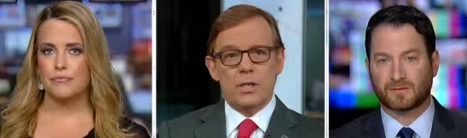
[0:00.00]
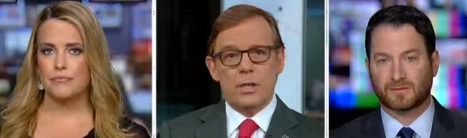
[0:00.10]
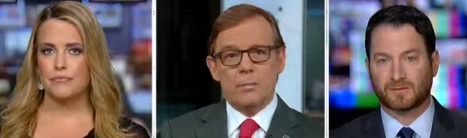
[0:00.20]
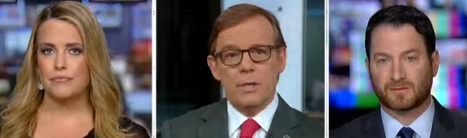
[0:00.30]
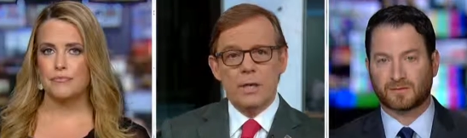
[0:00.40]

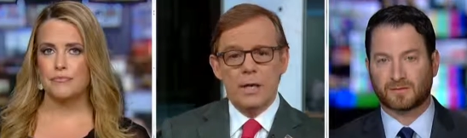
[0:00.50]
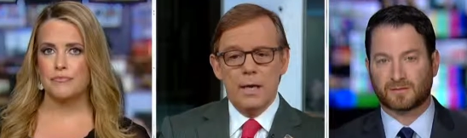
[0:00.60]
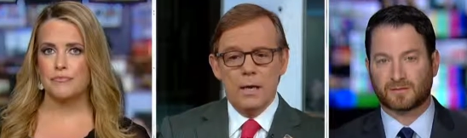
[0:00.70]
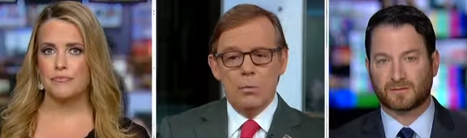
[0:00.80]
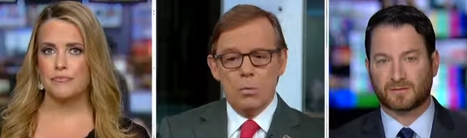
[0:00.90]
Speaker 1: up,
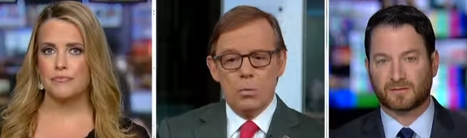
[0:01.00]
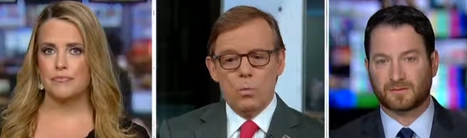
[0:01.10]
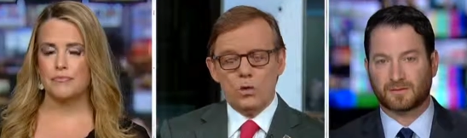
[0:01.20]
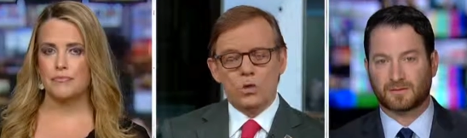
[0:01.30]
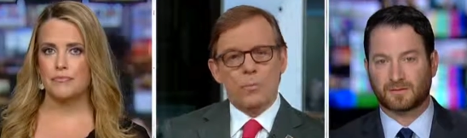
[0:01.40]

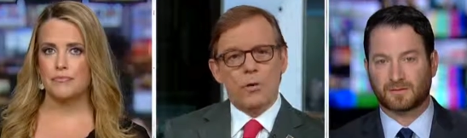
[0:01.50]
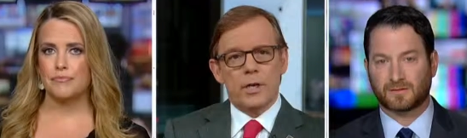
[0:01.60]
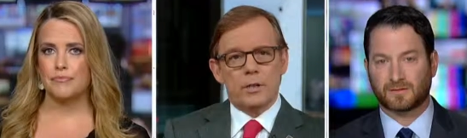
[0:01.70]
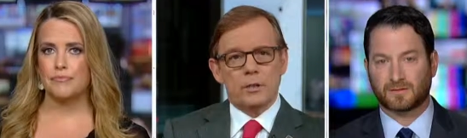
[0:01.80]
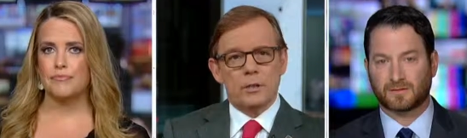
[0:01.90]
What's your
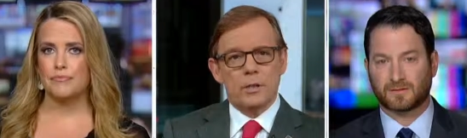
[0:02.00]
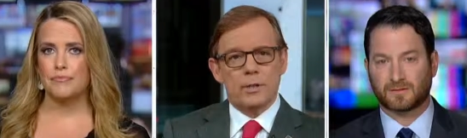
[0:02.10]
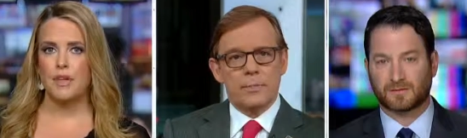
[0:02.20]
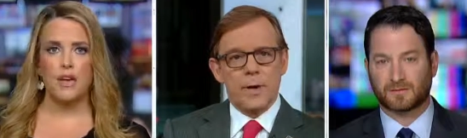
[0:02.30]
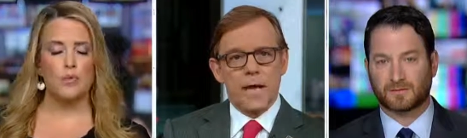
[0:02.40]
prediction
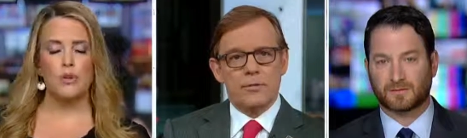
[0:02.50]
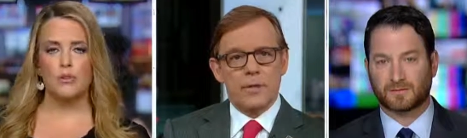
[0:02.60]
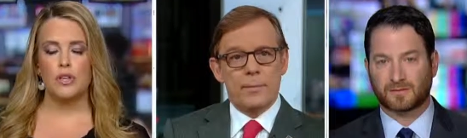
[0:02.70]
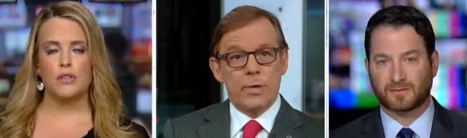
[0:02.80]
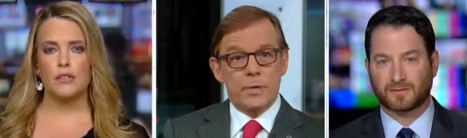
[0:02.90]
of the path well,
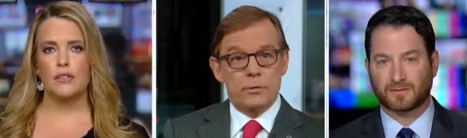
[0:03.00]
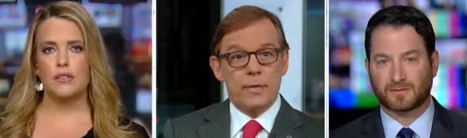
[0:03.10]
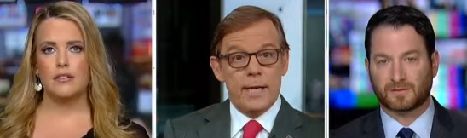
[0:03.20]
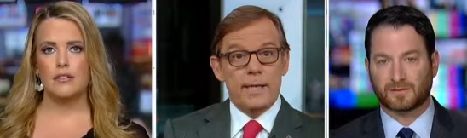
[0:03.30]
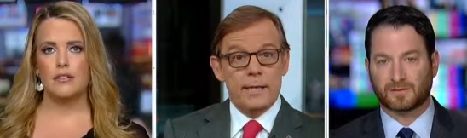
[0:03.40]
the Democrats will
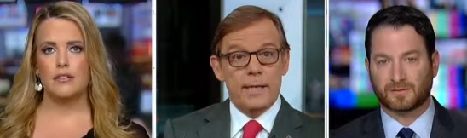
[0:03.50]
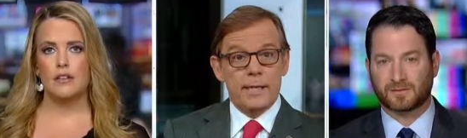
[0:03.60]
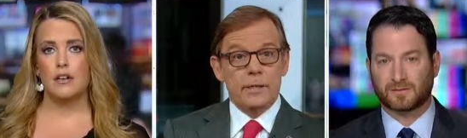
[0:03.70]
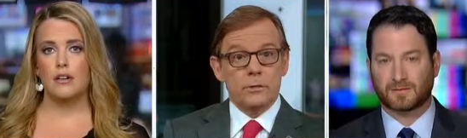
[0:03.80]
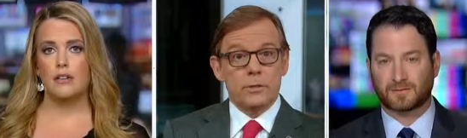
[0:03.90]
take
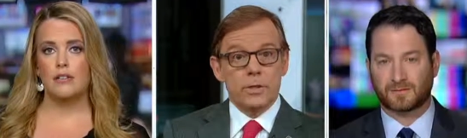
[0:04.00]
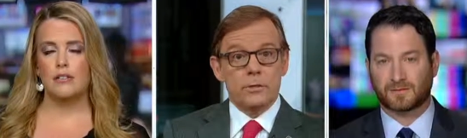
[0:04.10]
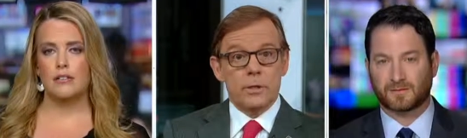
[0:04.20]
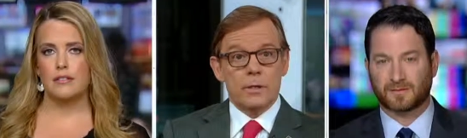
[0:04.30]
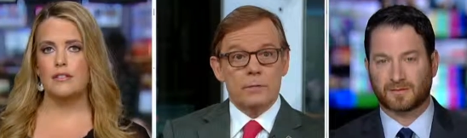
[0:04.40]
leading into
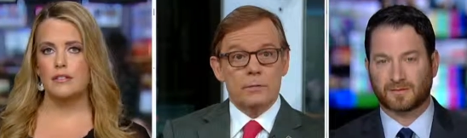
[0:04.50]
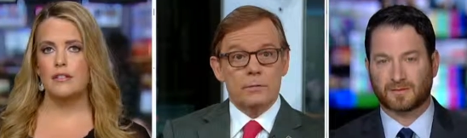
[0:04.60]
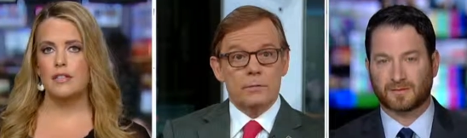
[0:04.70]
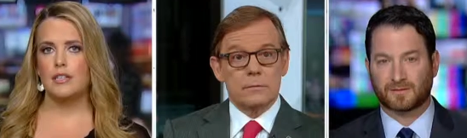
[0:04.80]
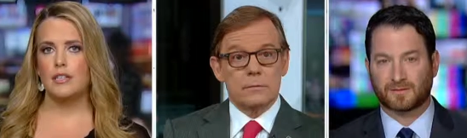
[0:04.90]
2020?
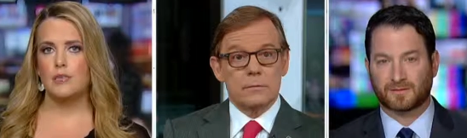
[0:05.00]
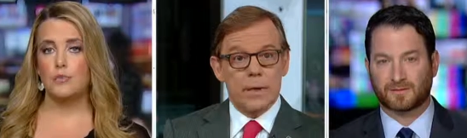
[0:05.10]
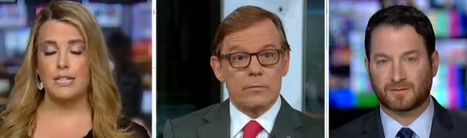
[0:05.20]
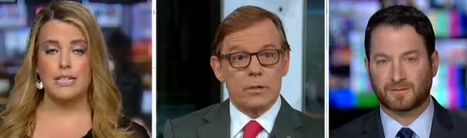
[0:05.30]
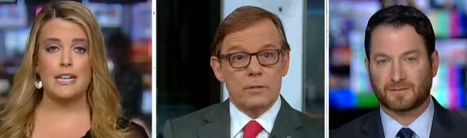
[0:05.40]

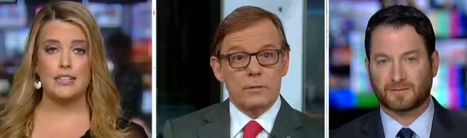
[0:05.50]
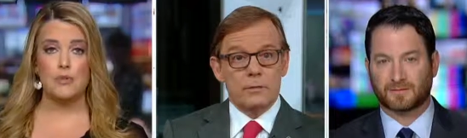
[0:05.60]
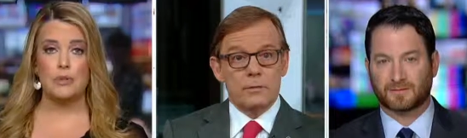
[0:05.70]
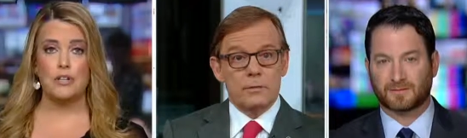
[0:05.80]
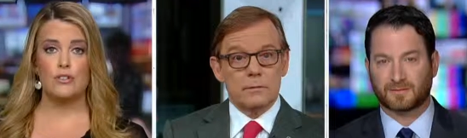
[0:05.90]
With
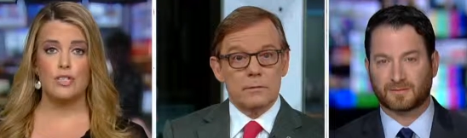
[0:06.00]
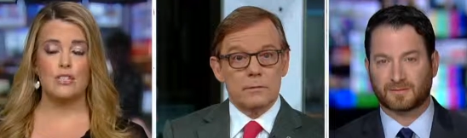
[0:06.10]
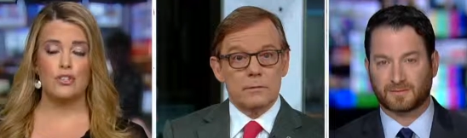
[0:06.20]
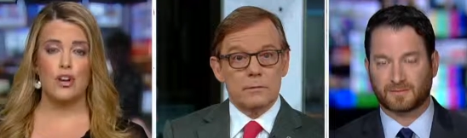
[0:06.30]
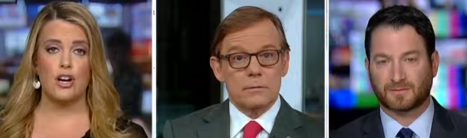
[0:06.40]
Nancy
Speaker 2: Pelosi
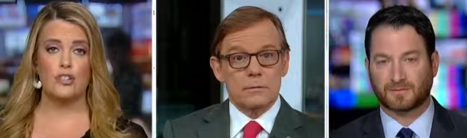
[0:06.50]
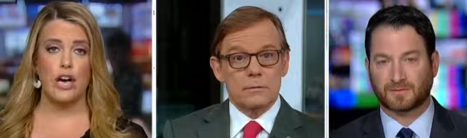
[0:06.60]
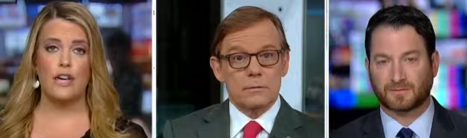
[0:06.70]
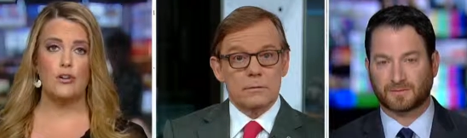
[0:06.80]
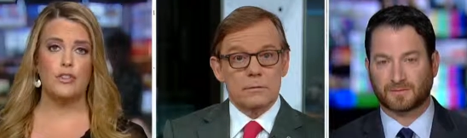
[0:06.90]
in charge,
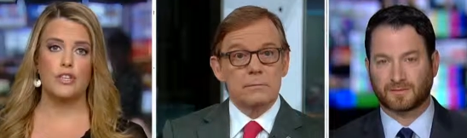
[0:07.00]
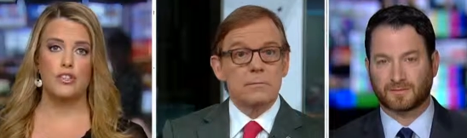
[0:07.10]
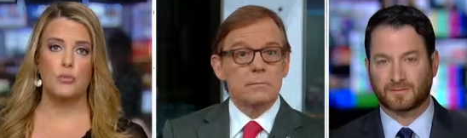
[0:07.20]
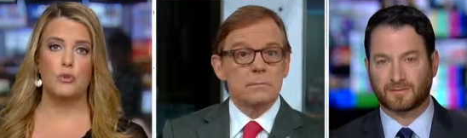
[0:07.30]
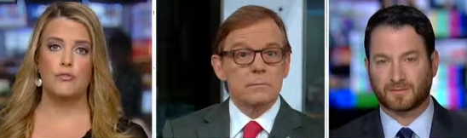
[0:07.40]
I don't think
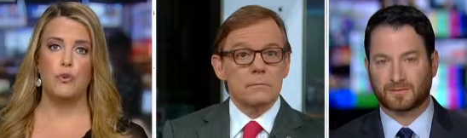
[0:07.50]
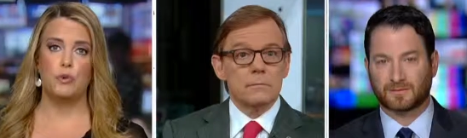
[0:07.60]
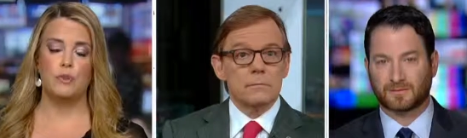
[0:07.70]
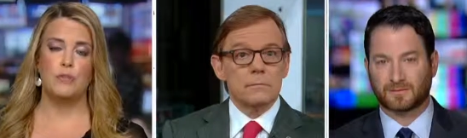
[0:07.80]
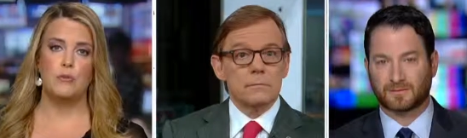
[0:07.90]
she'll move
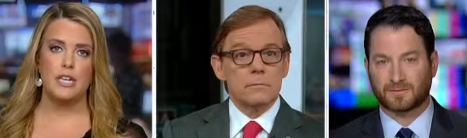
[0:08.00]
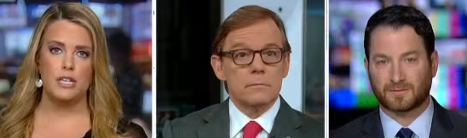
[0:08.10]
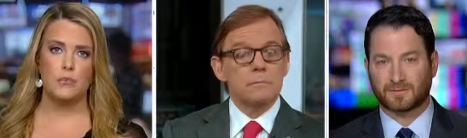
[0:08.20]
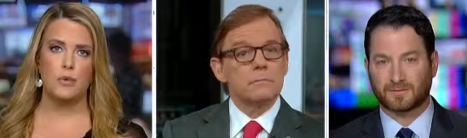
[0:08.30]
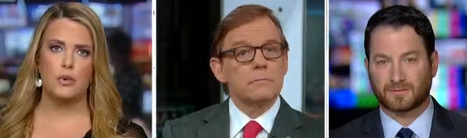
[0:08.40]
forward with
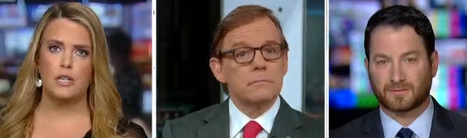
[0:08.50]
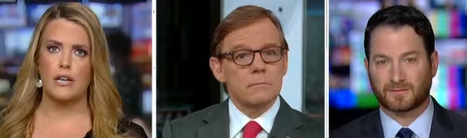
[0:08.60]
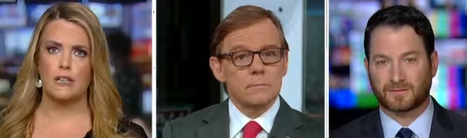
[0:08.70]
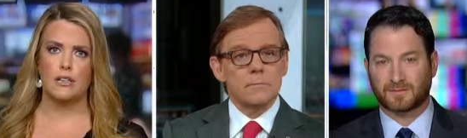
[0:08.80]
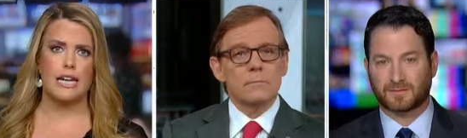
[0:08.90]
impeachment. We're
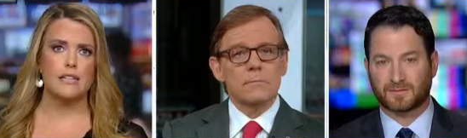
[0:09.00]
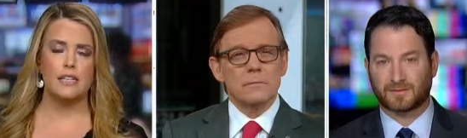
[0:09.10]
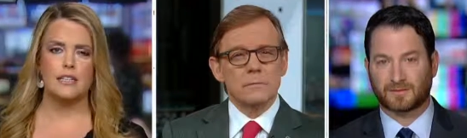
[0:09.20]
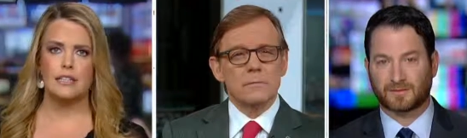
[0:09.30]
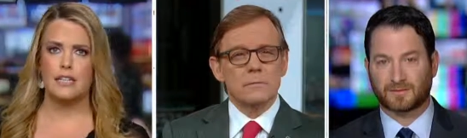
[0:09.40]
li
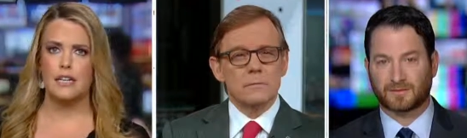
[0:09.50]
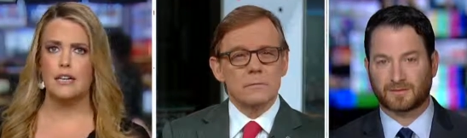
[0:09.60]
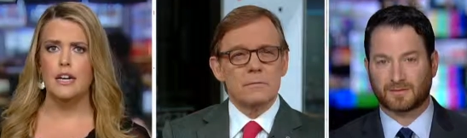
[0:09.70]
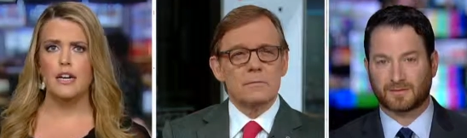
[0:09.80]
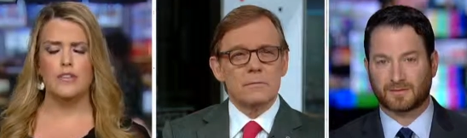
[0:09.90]
likely to see
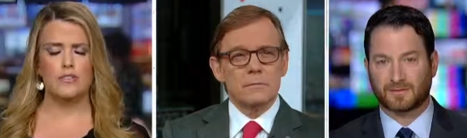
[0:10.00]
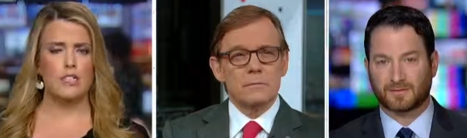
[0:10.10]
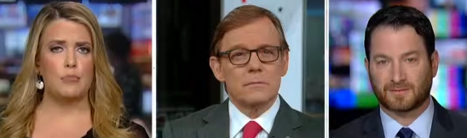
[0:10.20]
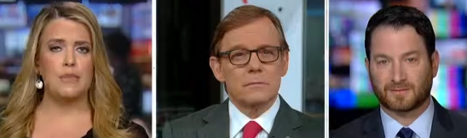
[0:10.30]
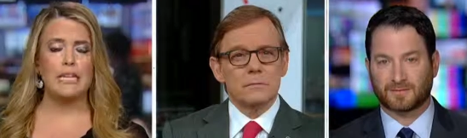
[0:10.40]

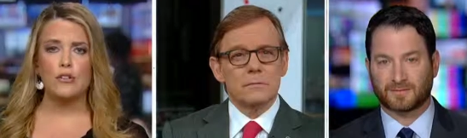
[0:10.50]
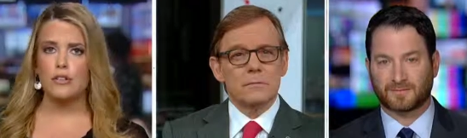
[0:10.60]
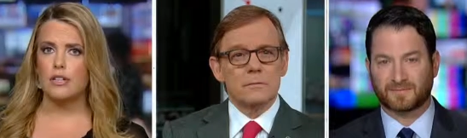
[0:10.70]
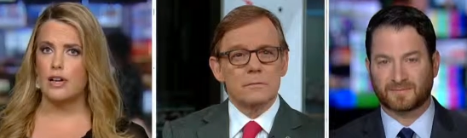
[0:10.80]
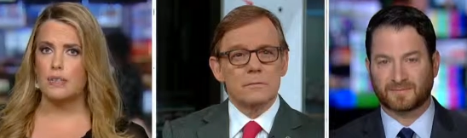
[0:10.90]
some
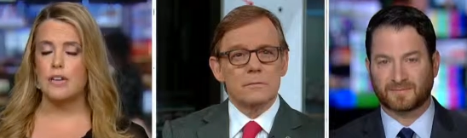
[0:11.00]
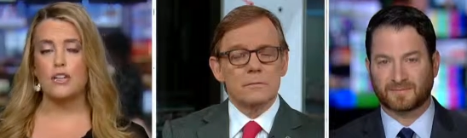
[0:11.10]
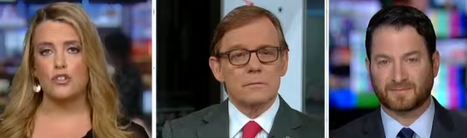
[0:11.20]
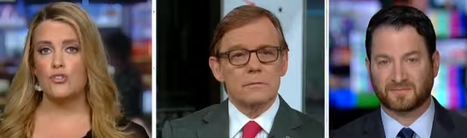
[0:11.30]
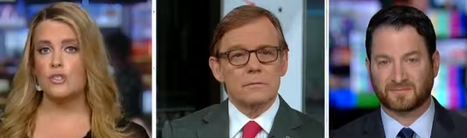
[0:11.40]
legal um,
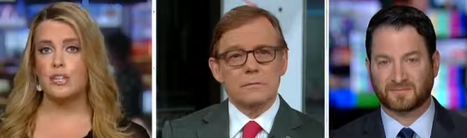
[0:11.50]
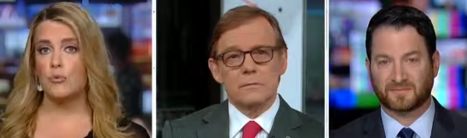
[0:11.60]
issues that